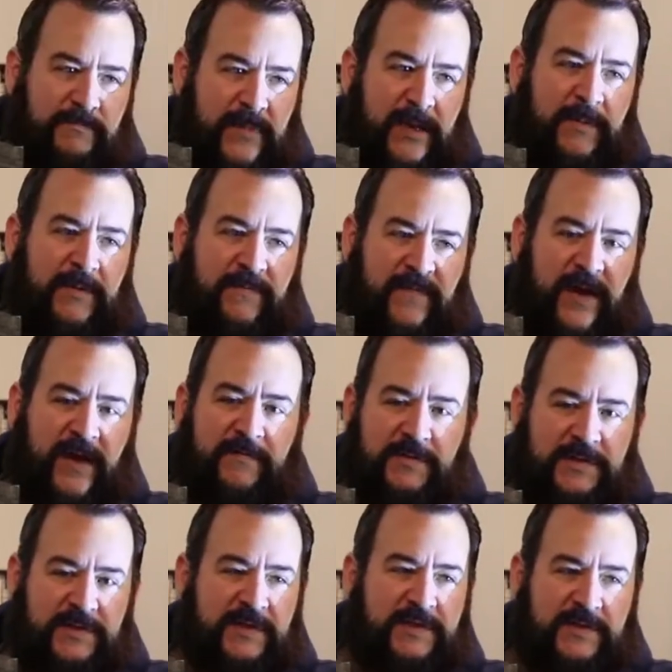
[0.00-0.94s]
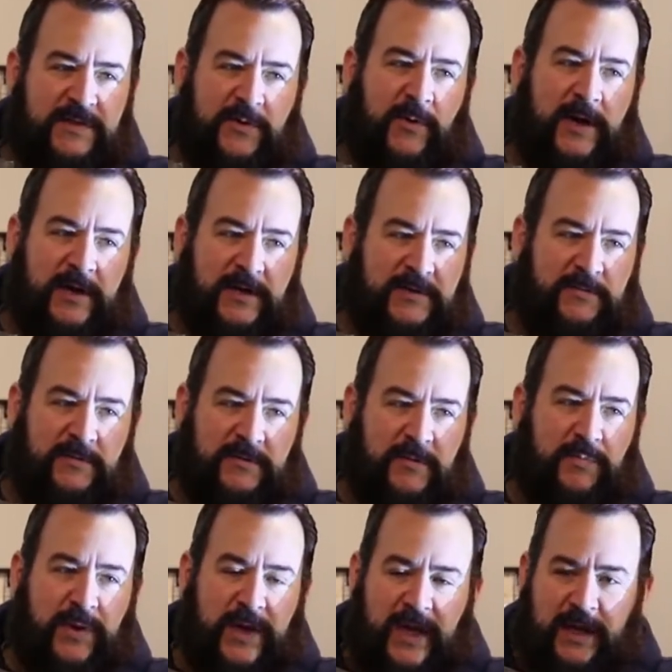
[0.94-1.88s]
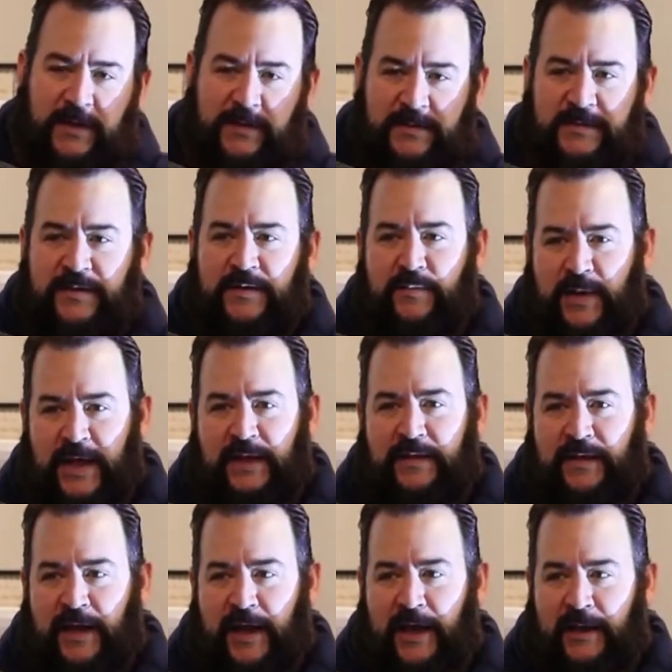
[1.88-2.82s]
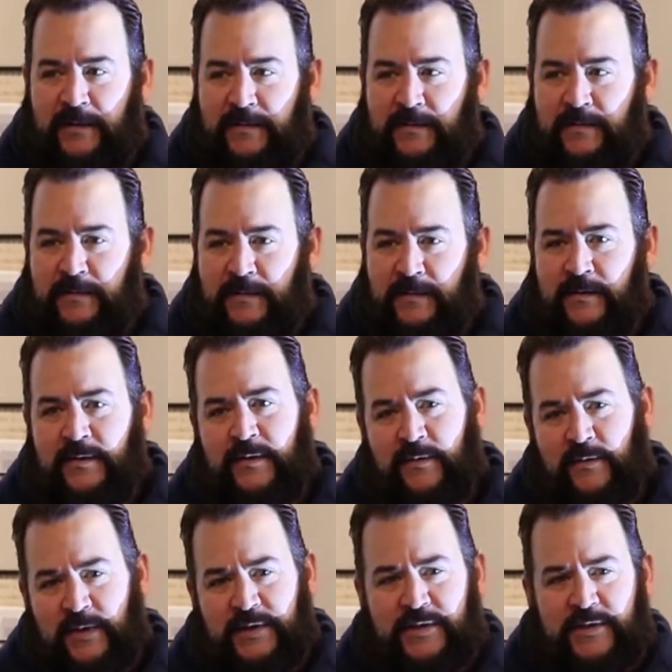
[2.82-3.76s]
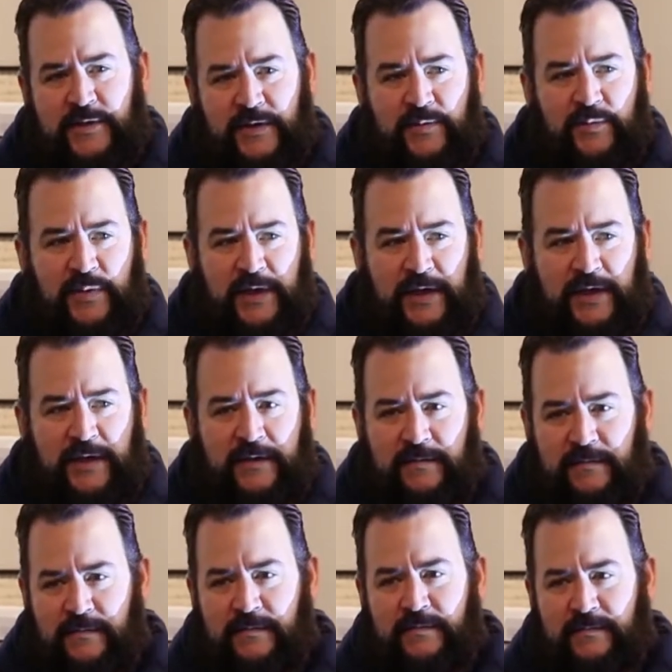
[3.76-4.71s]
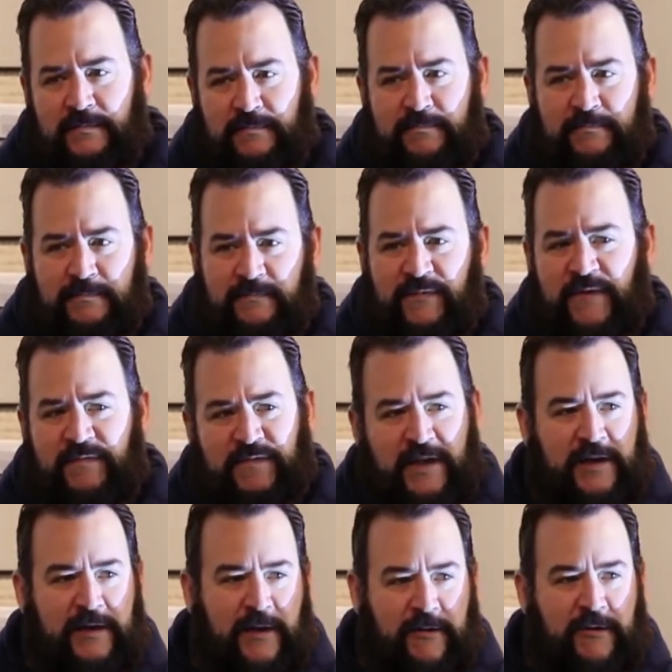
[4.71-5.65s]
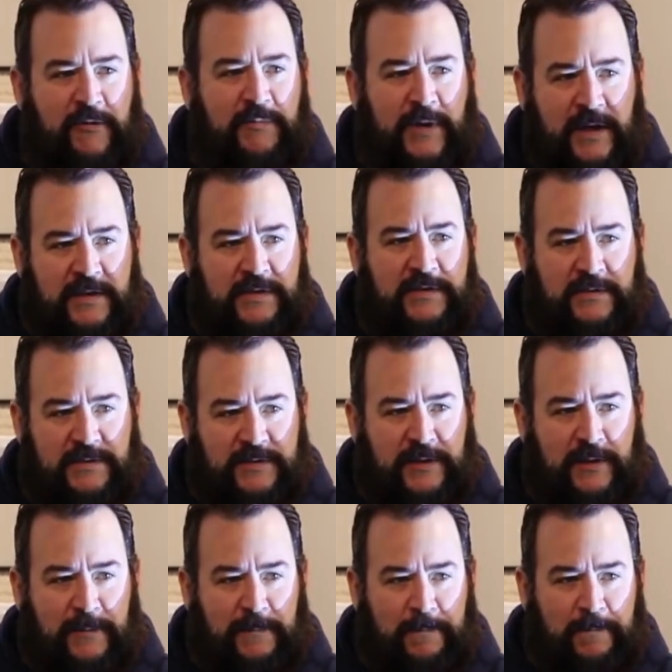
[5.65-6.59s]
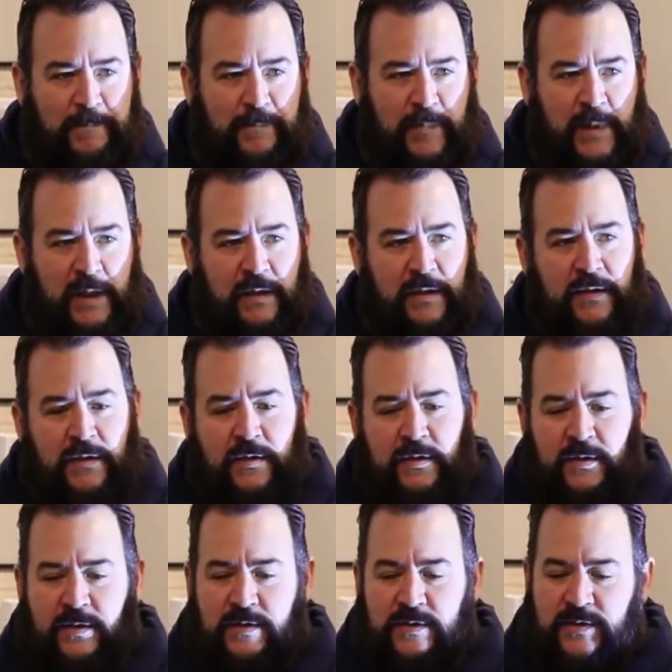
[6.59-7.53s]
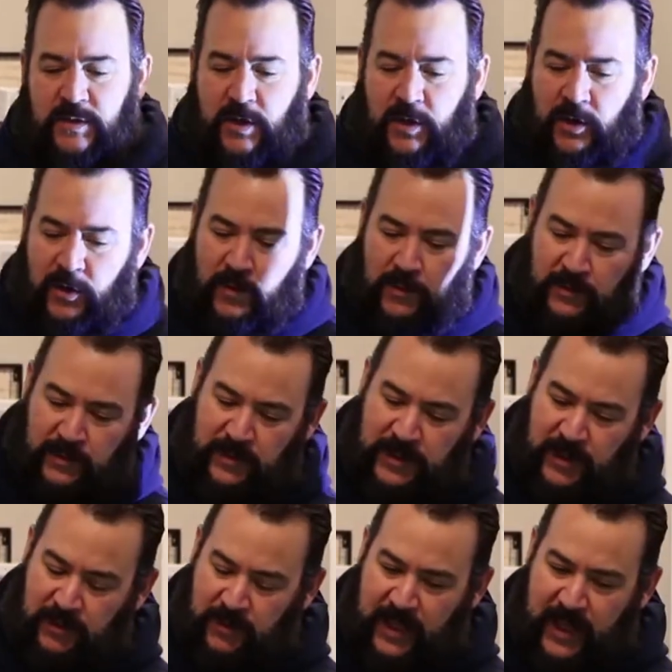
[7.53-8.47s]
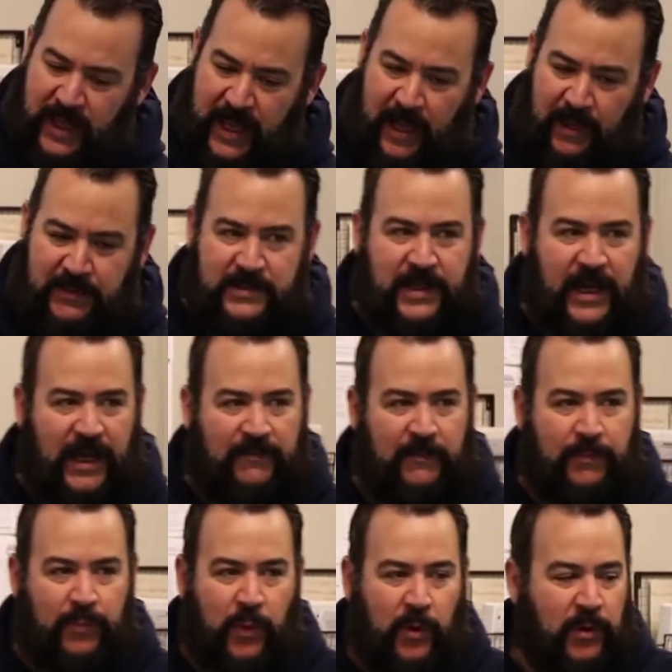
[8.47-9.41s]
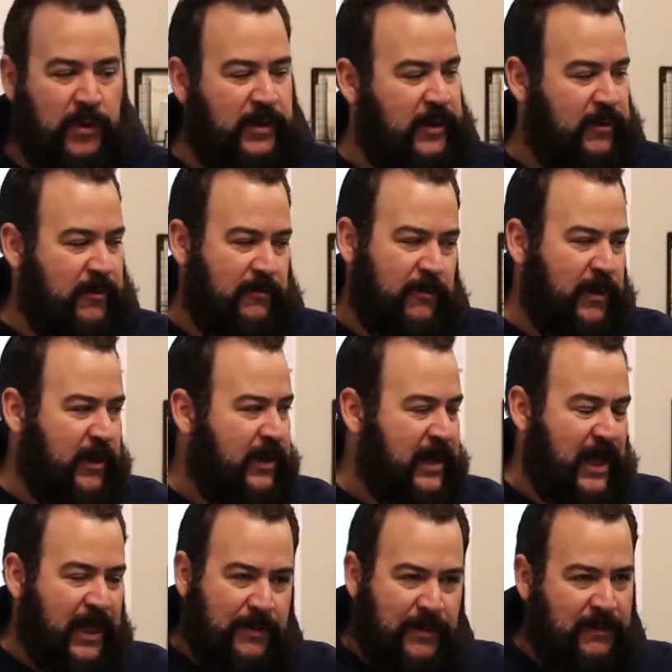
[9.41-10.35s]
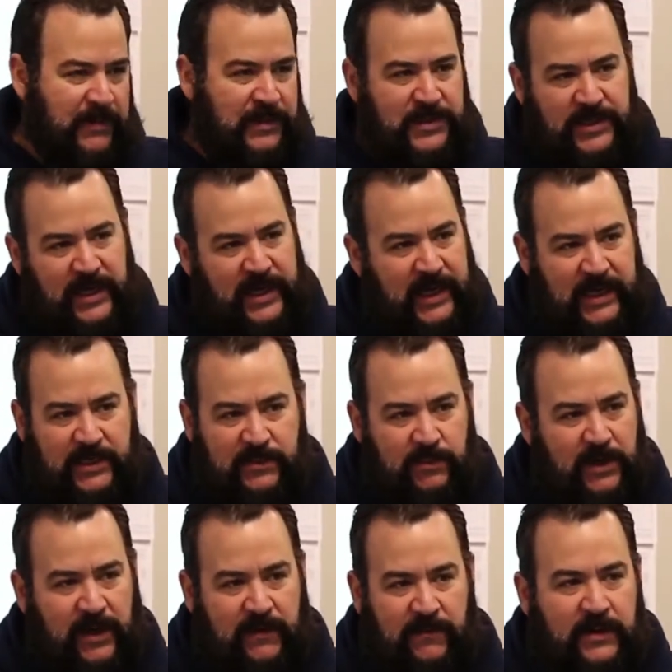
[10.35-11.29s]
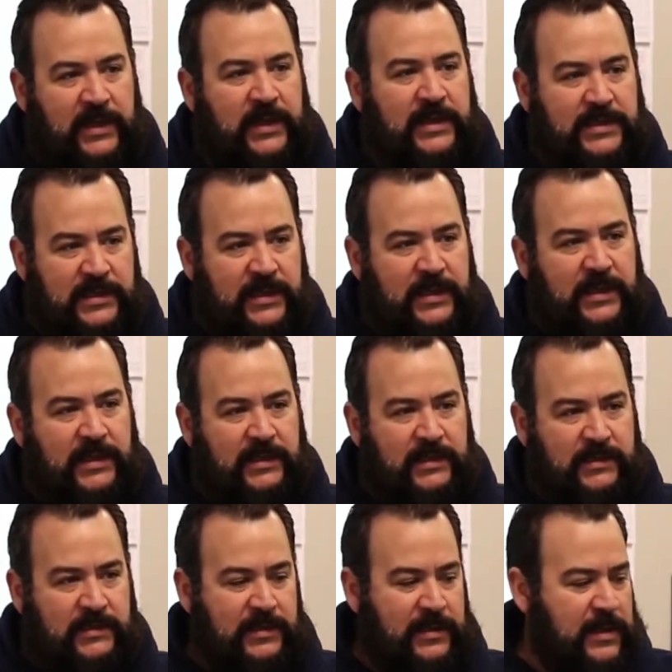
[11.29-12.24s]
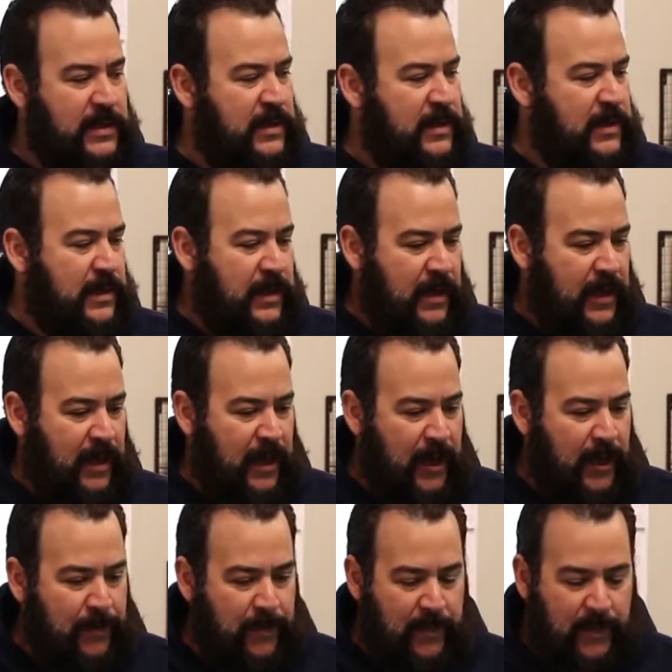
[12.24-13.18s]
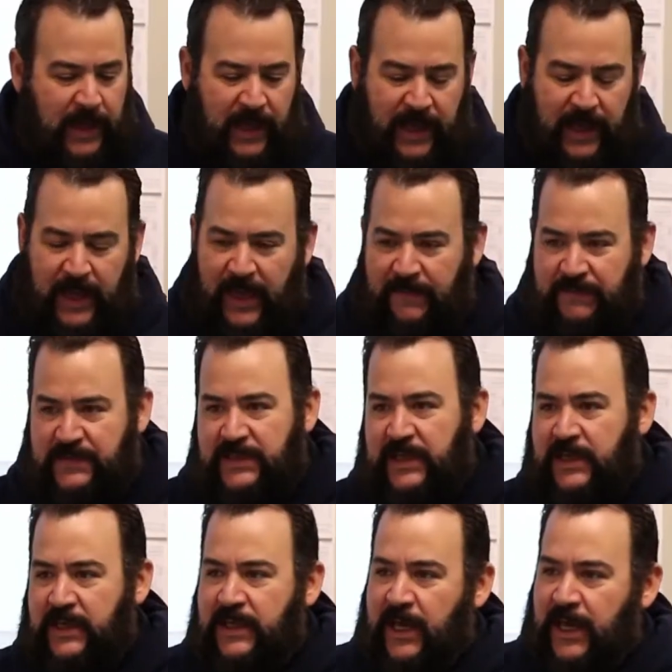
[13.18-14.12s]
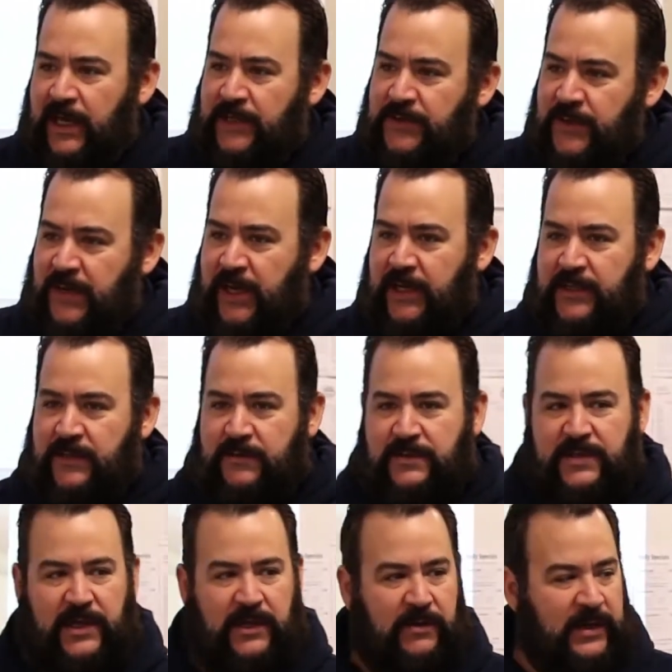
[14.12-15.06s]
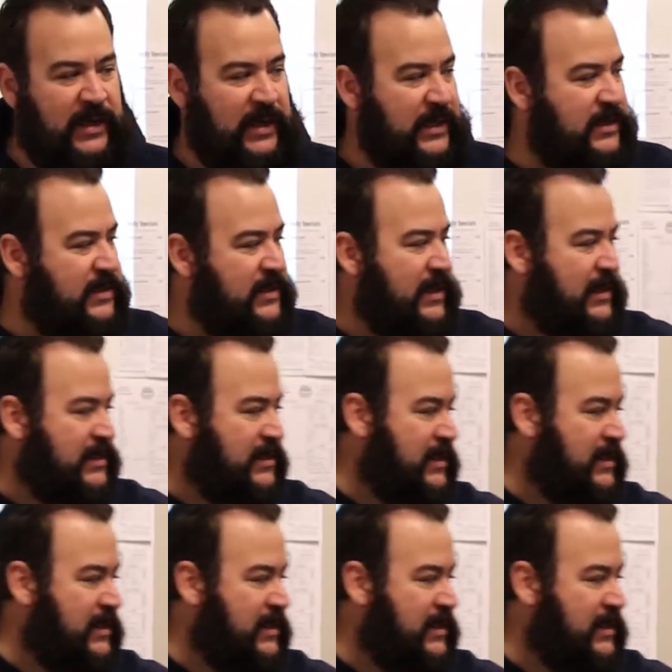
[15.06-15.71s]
maybe five or six squares worth of panels to make that, which could be fifteen hundred bucks or so. So your layout's kind of important. You're really not going to be able to change whatever it is, it is. Um, I have seen contractors that'll get into that